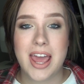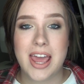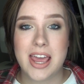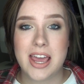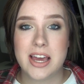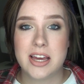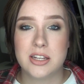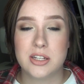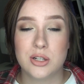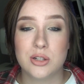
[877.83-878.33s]

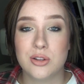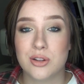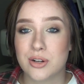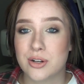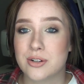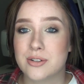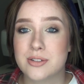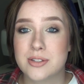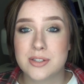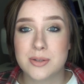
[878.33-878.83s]
and
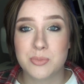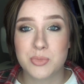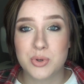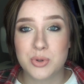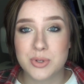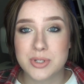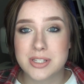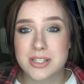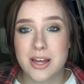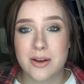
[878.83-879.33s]
learned some
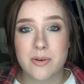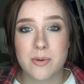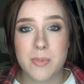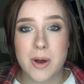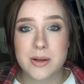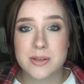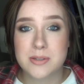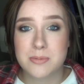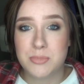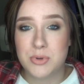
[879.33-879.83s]
cool stuff
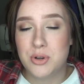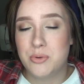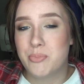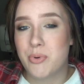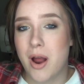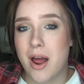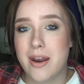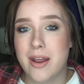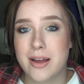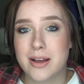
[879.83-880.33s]
about some new
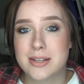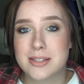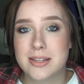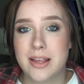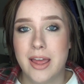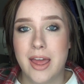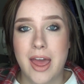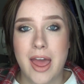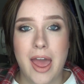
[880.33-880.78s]
products.